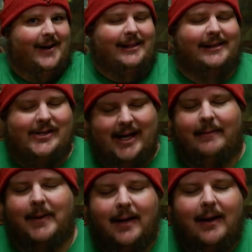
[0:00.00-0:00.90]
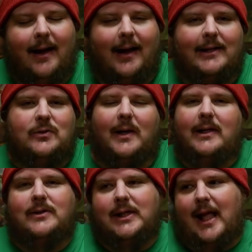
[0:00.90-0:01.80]
right this time. Uh,
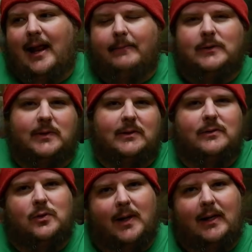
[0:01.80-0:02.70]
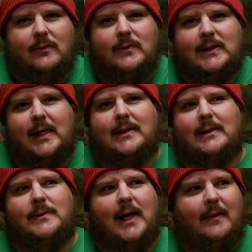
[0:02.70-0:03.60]
20, usually that happens with 20 through 6,
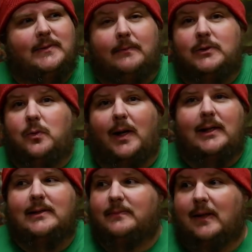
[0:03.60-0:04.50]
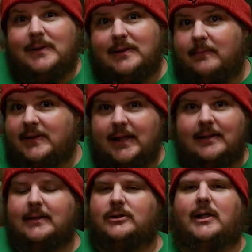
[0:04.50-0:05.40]
sometimes number 20, sometimes it's number
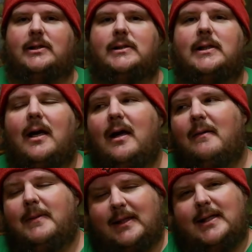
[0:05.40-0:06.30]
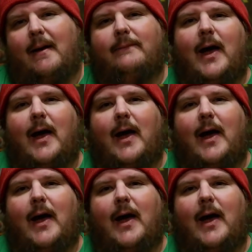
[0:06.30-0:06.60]
6 that changes. But the top